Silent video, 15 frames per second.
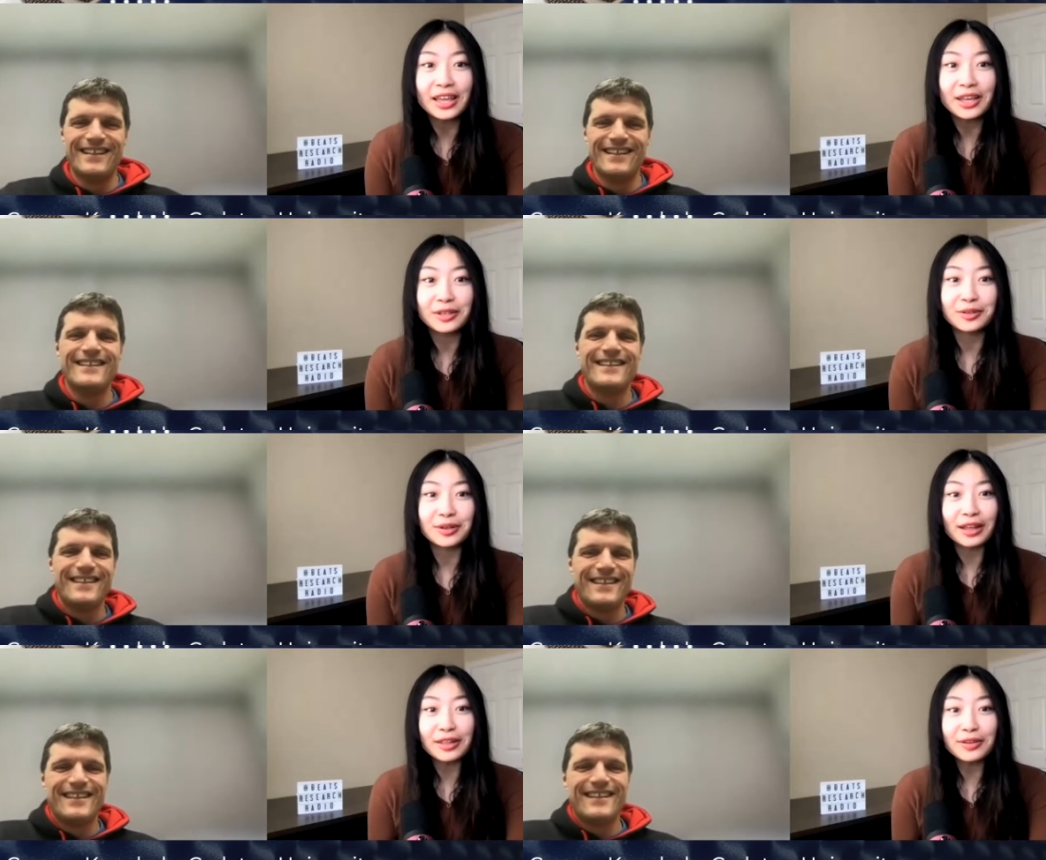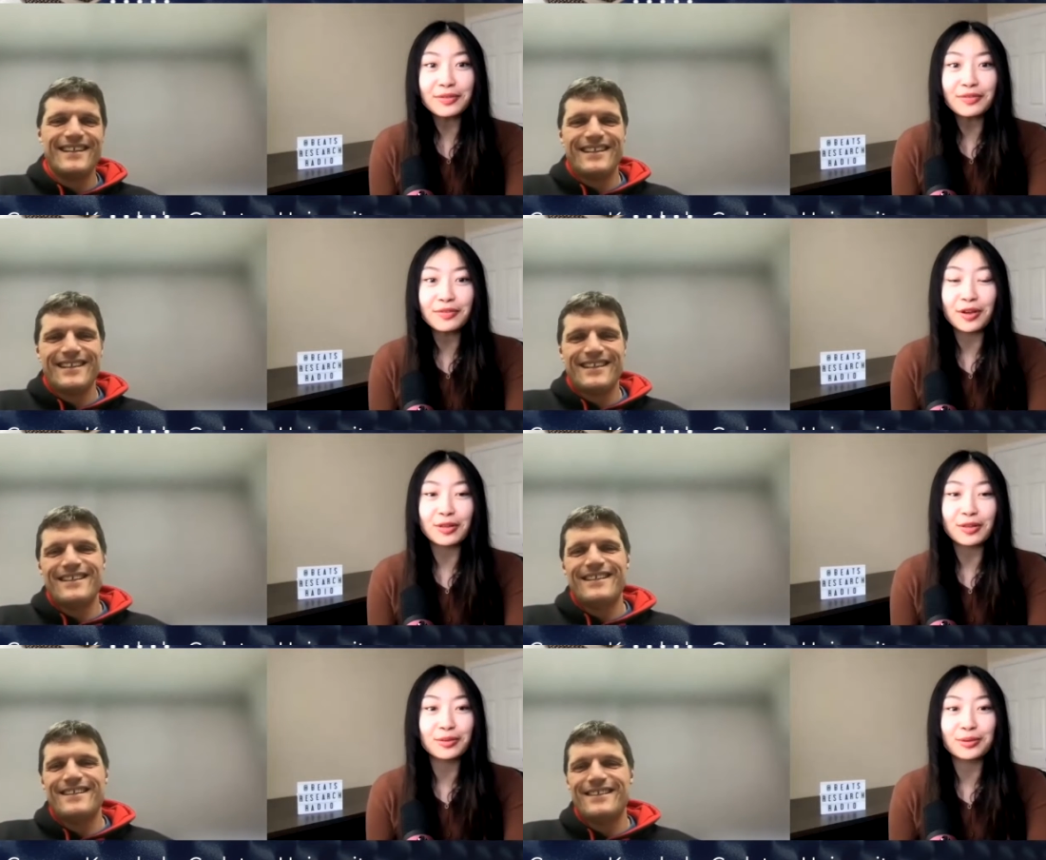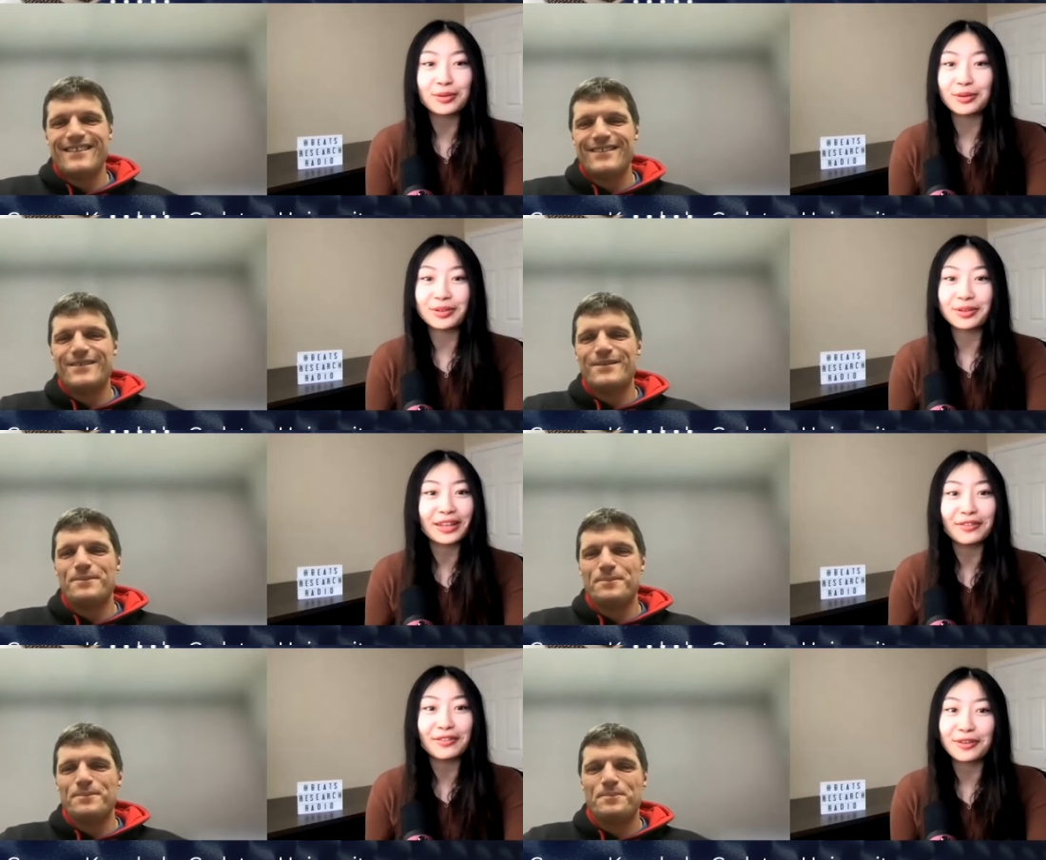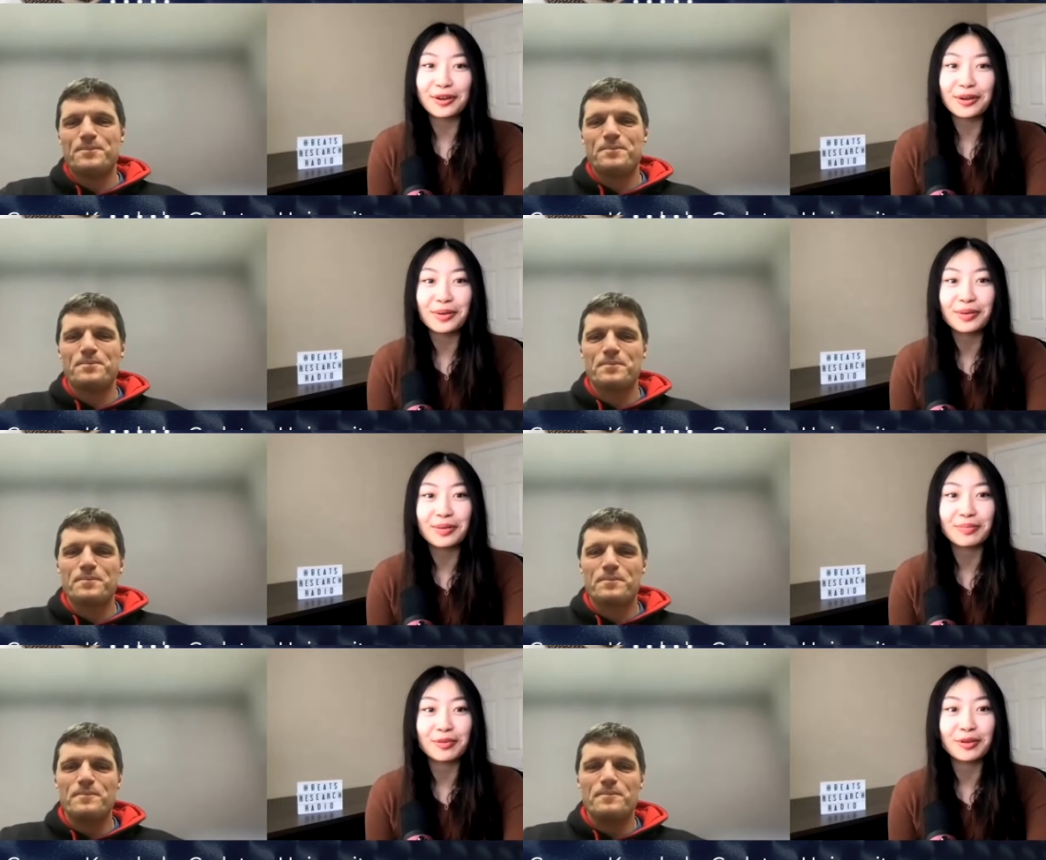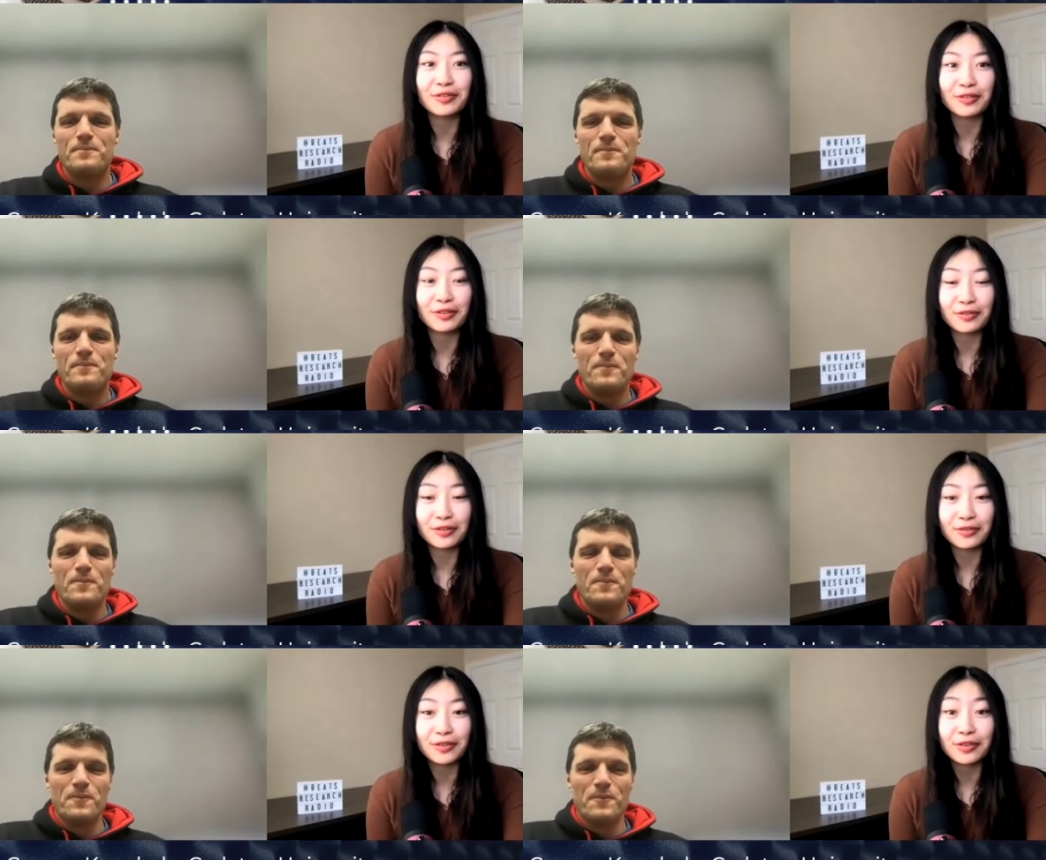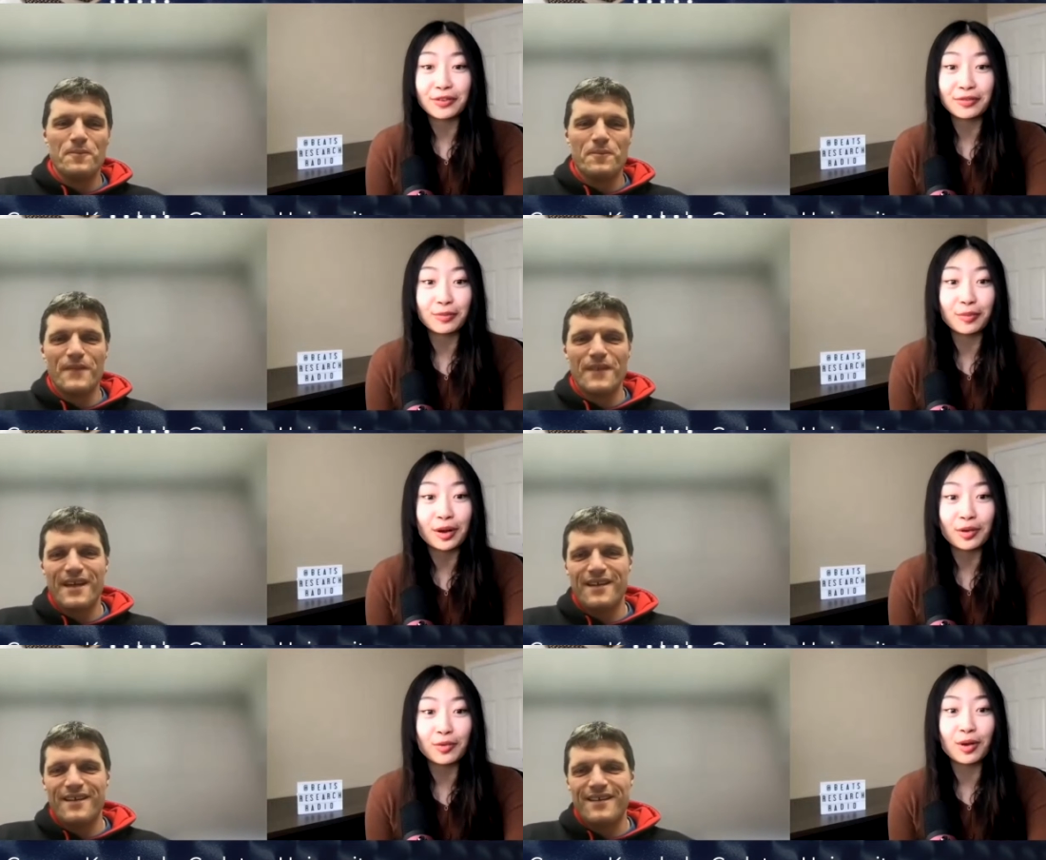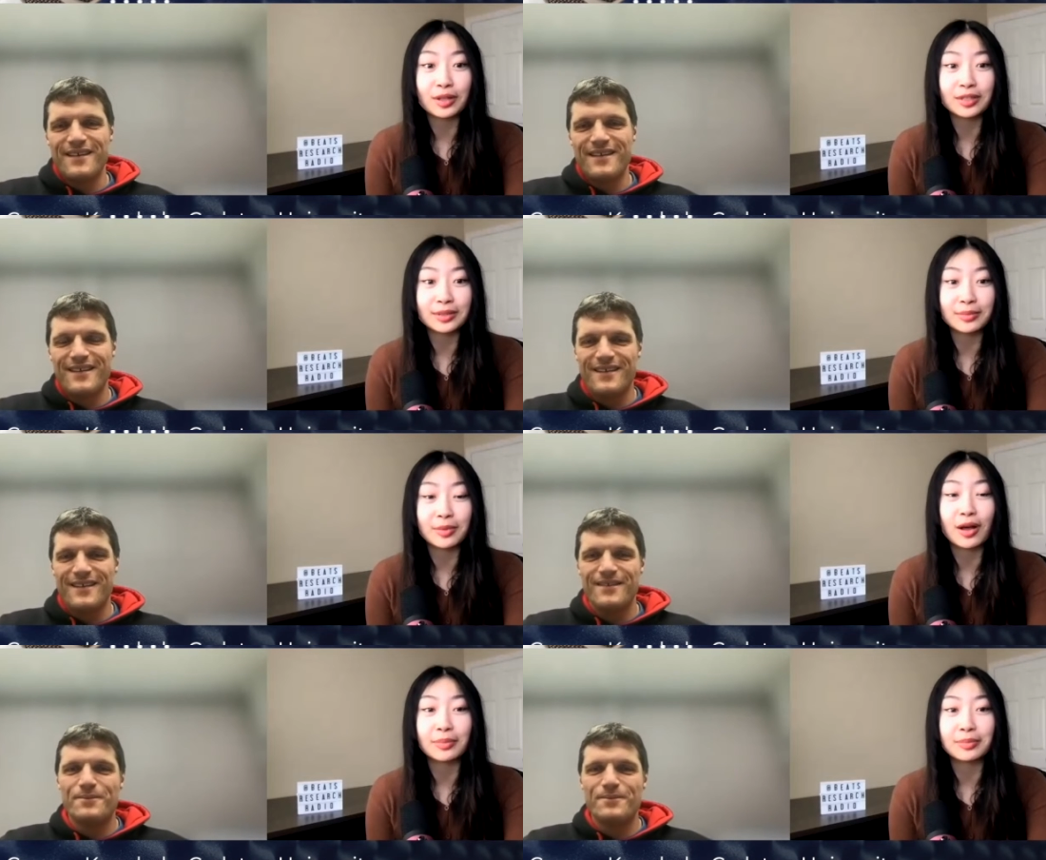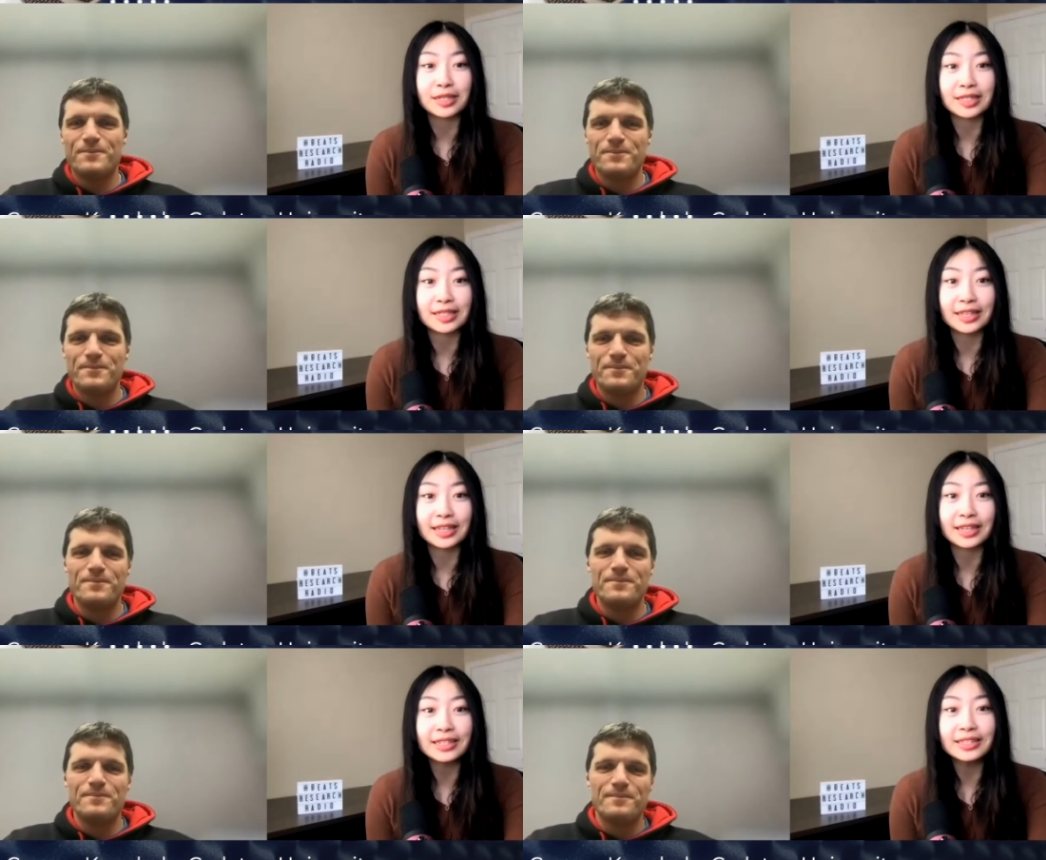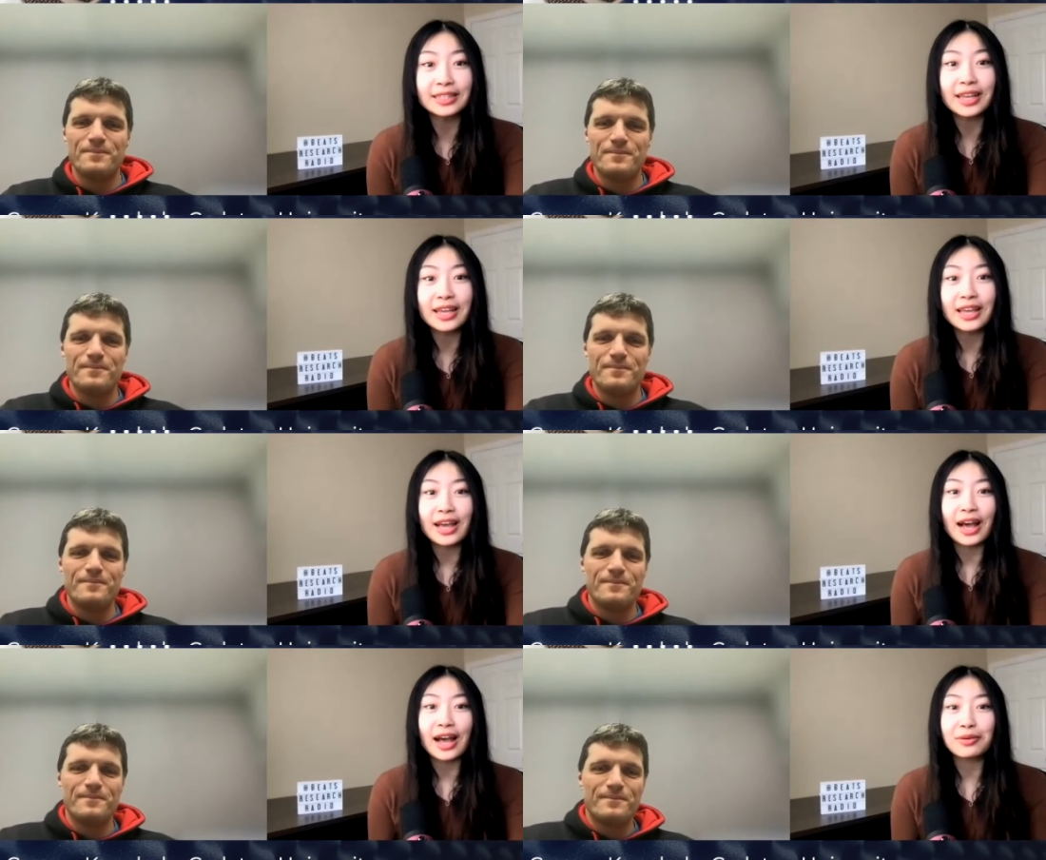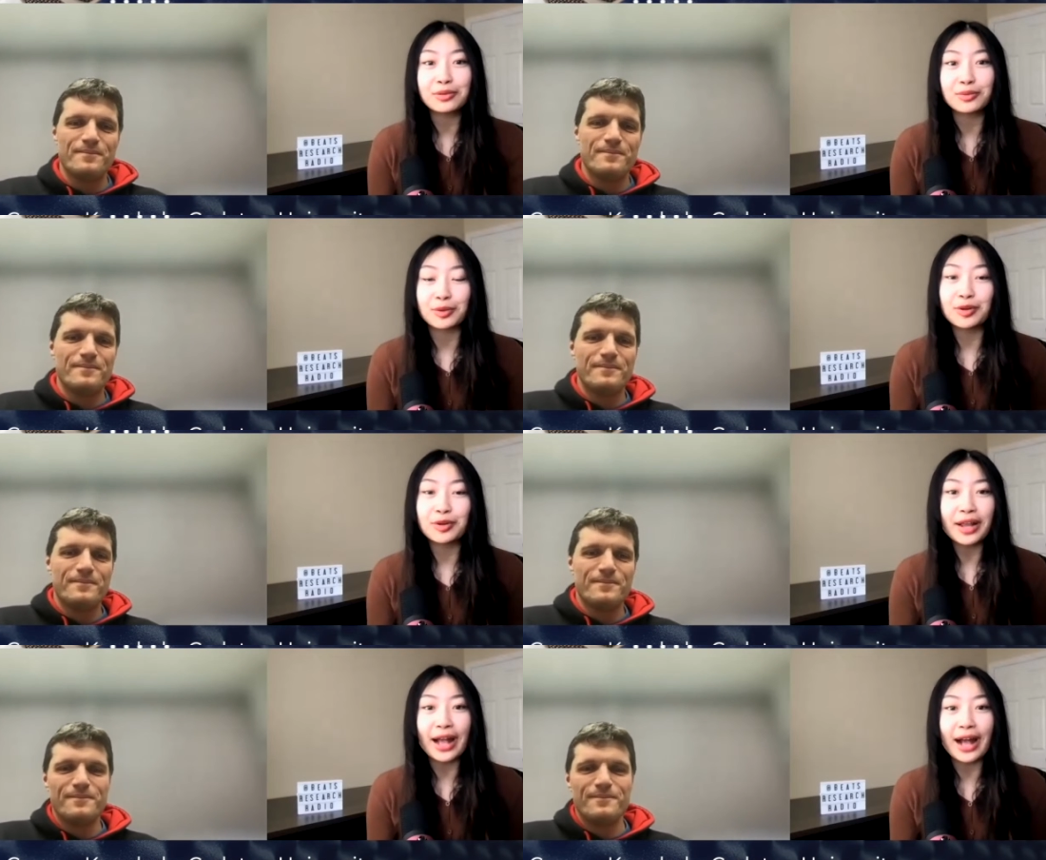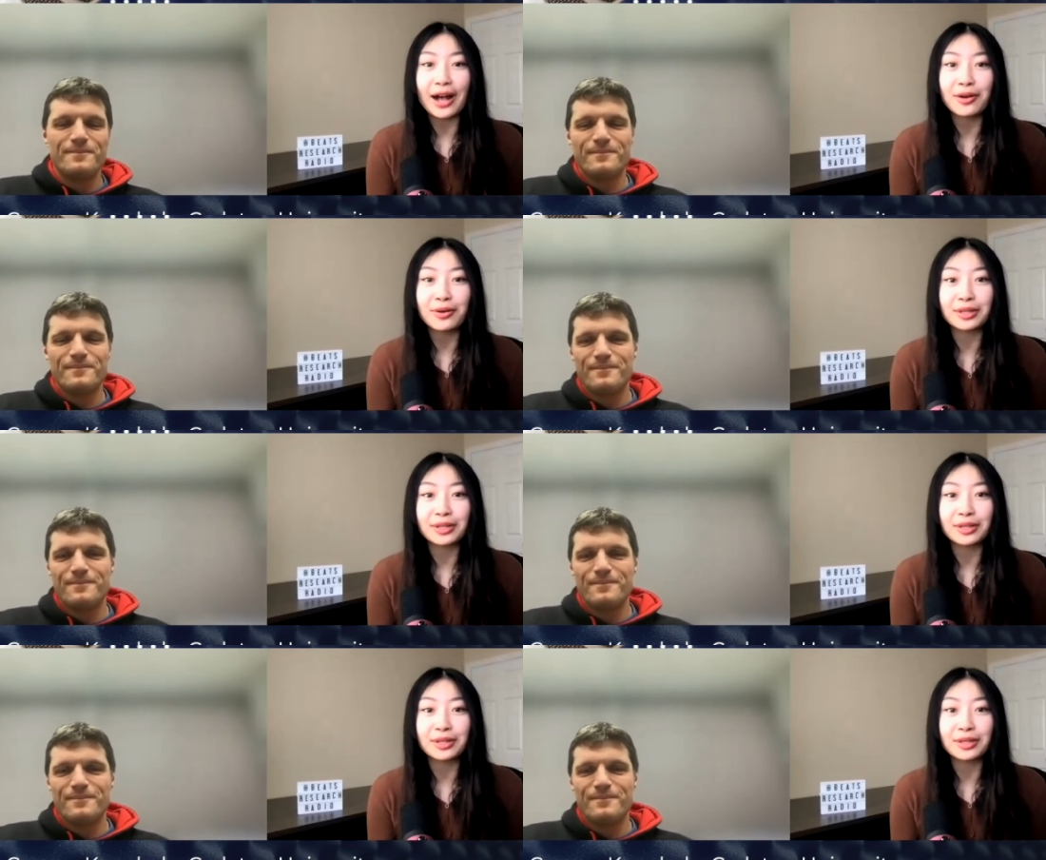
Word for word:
Speaker 1: So now that we've gone through like a very brief overview of what quantum optics is, I was wondering how